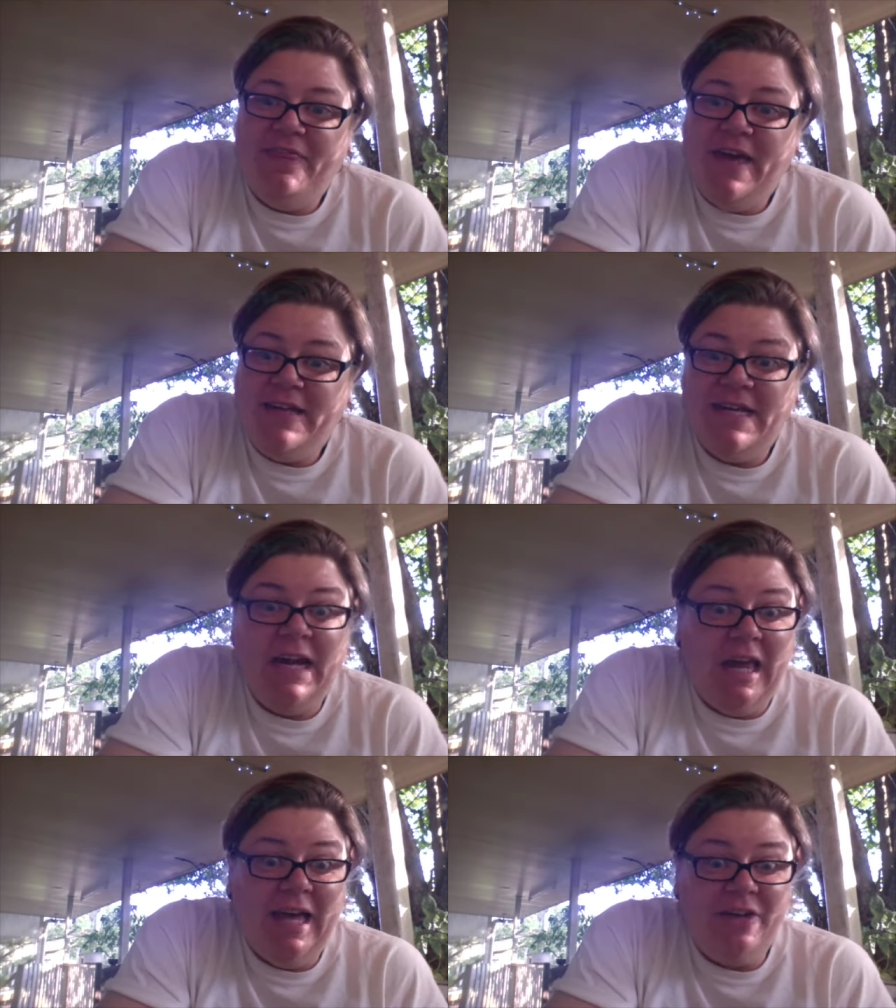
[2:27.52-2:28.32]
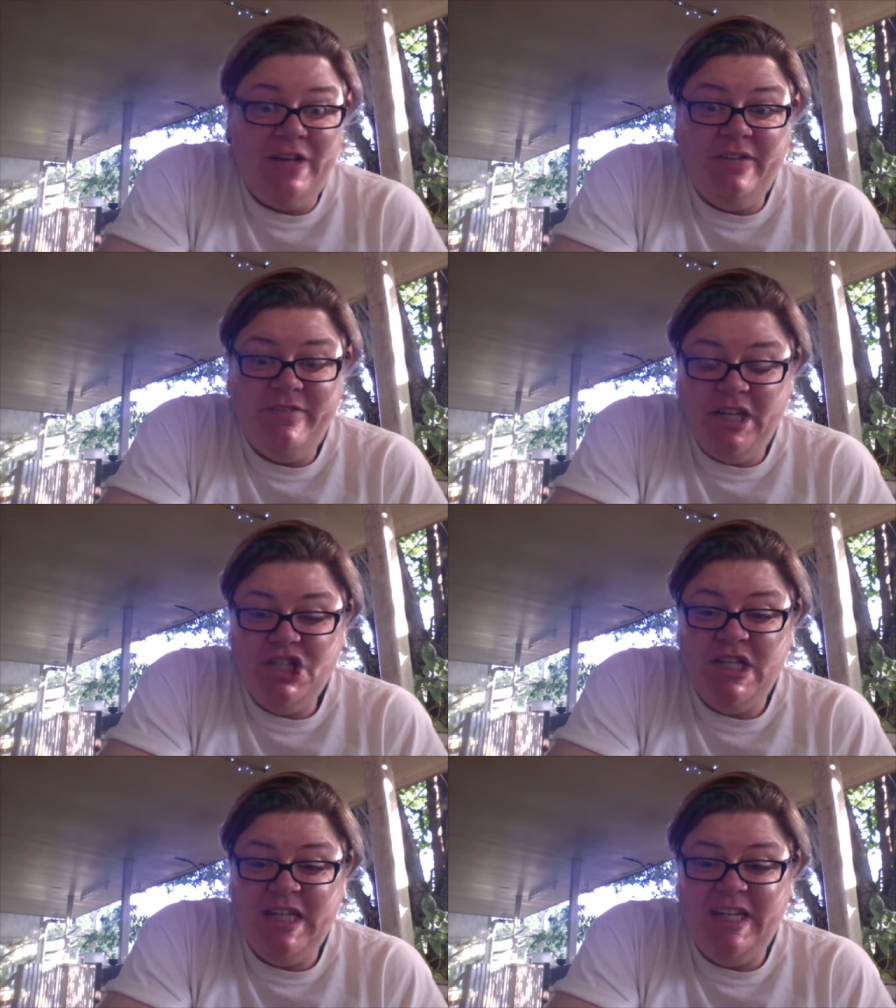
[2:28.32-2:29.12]
that had allowed an
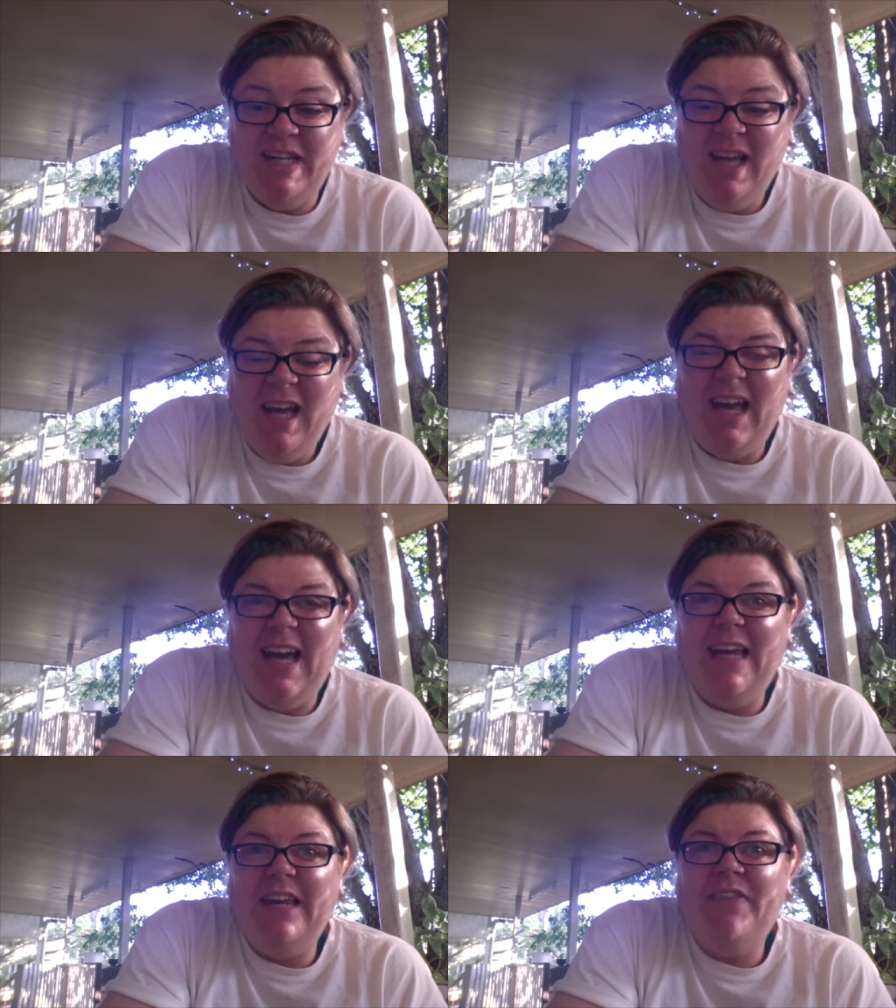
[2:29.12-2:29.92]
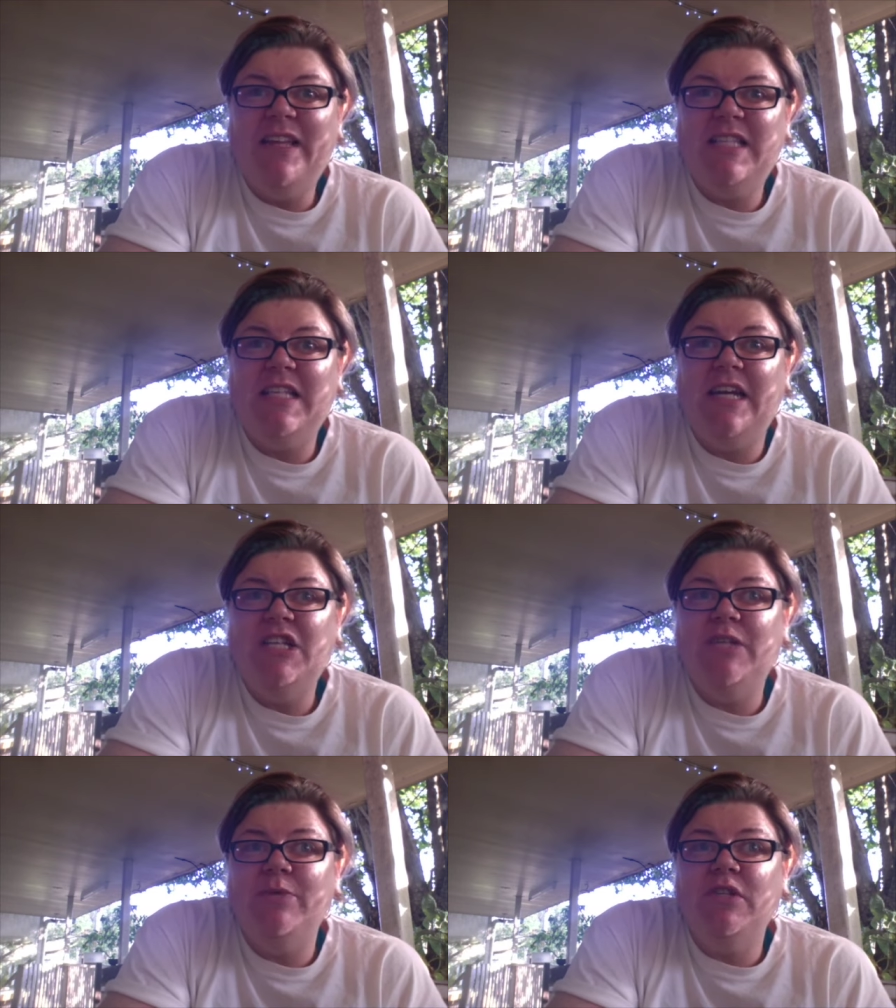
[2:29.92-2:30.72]
infection in, and at that
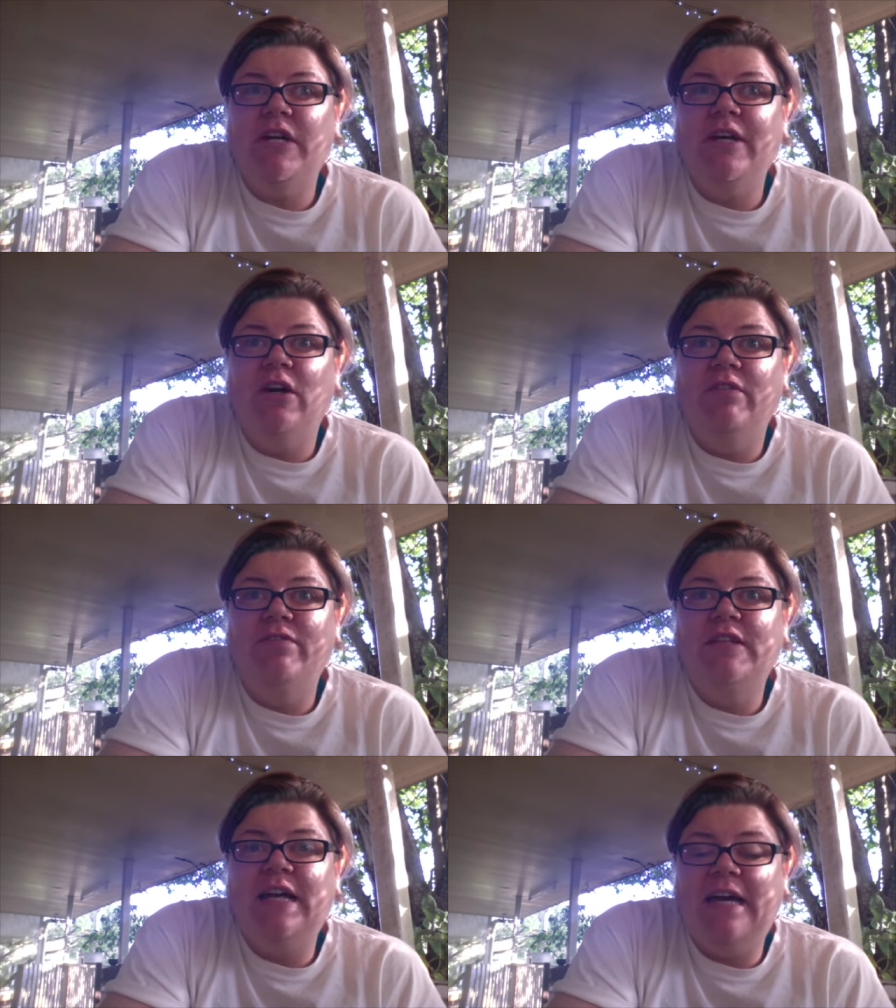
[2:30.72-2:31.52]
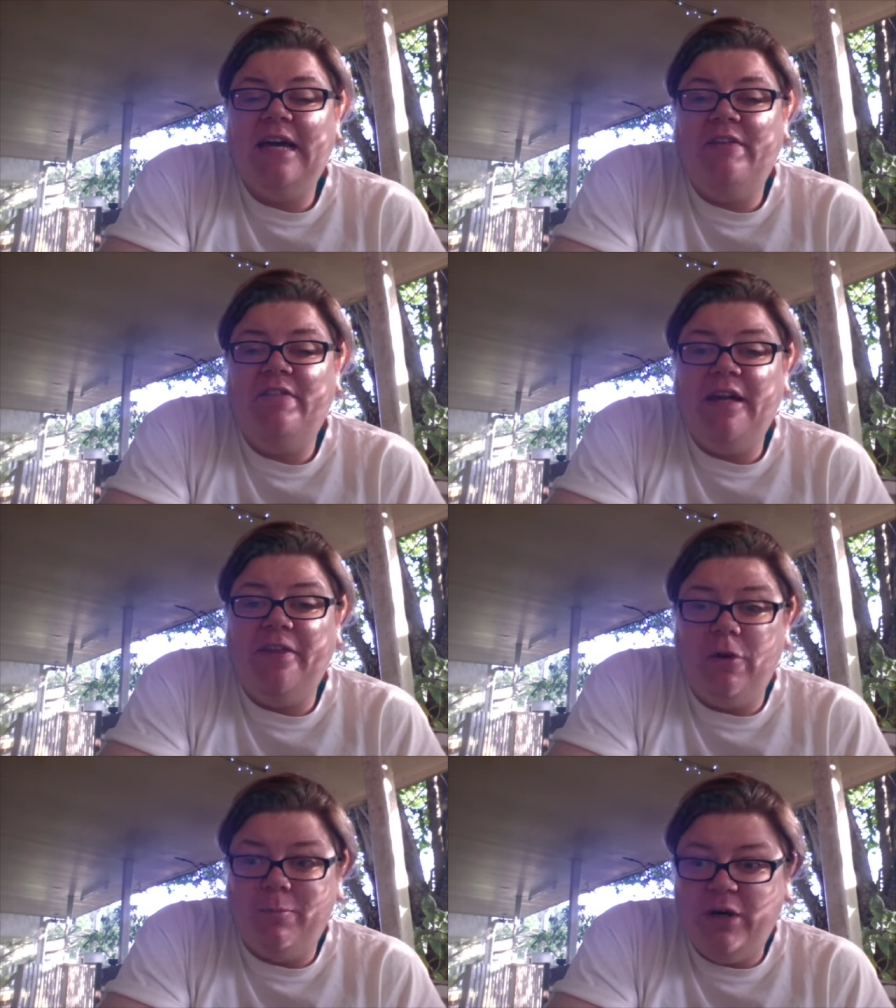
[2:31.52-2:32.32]
stage, he was going off to have
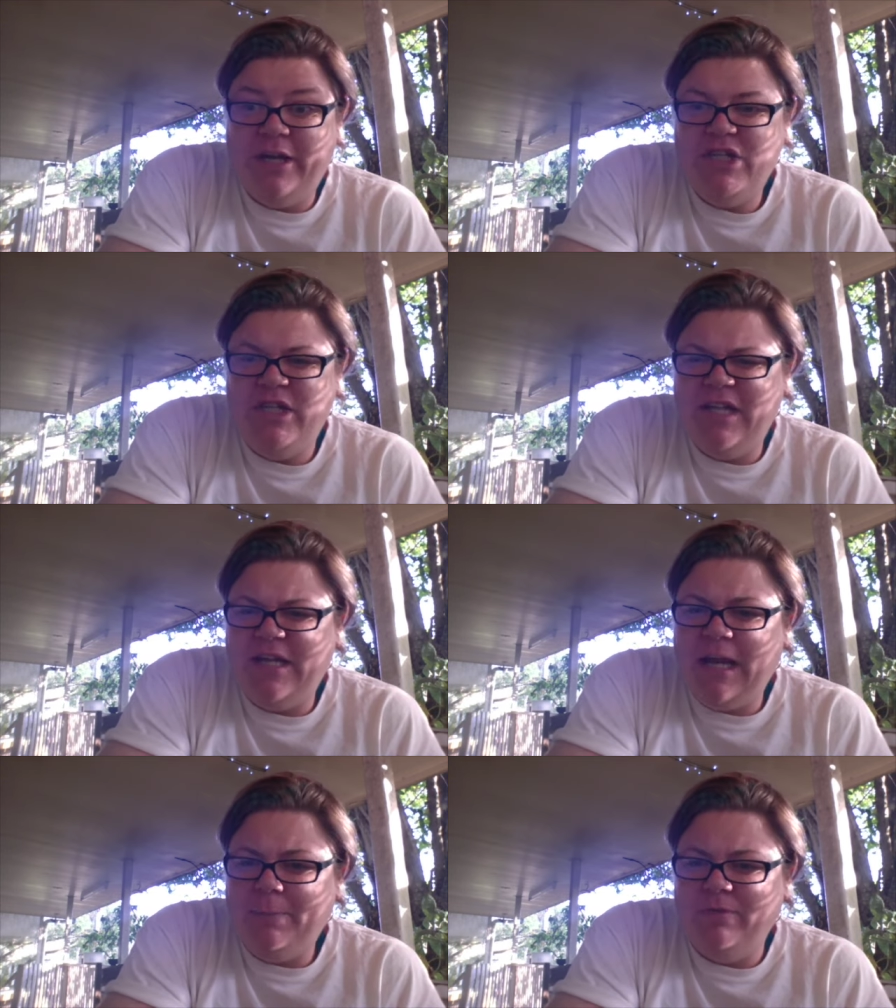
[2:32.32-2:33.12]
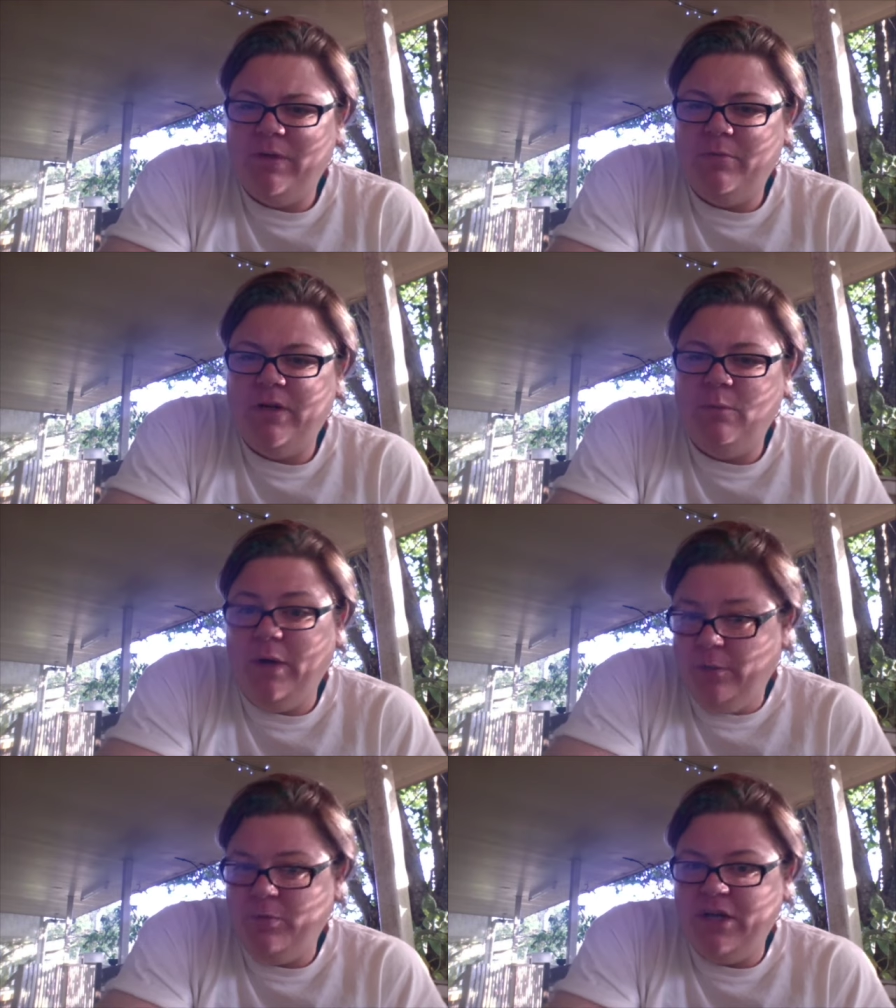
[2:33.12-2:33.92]
another operation. He'd had a couple of opera-
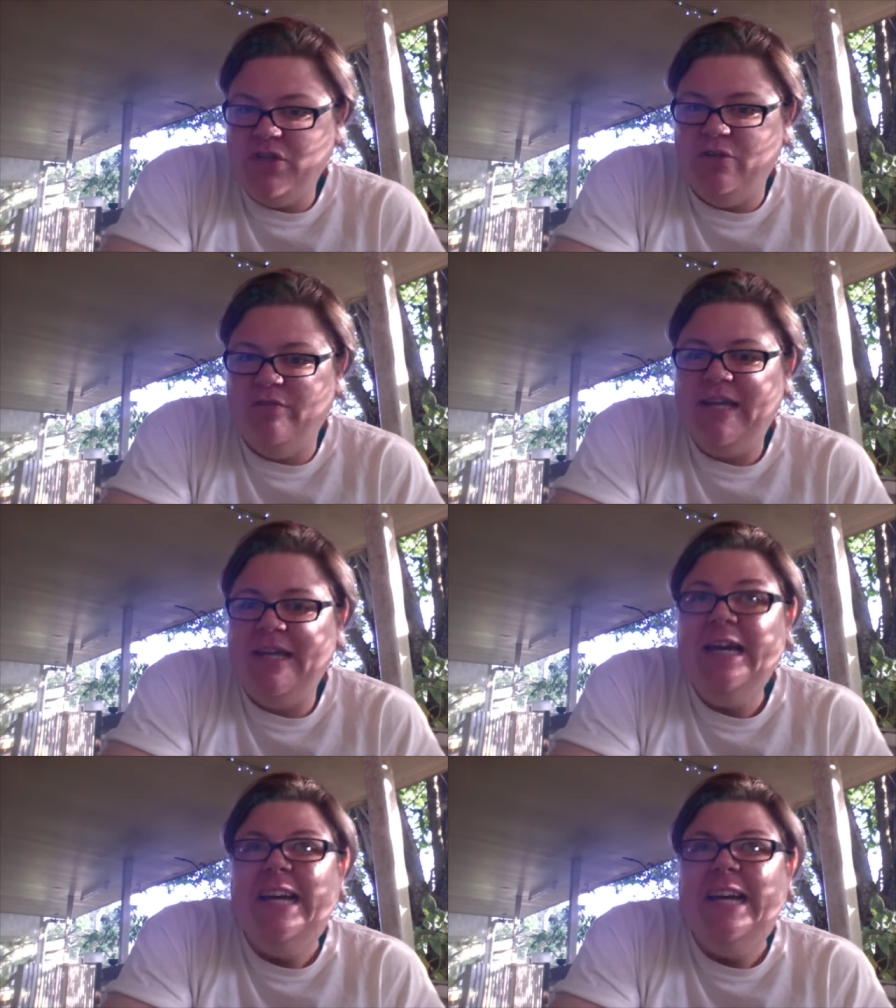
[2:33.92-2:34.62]
one operation already.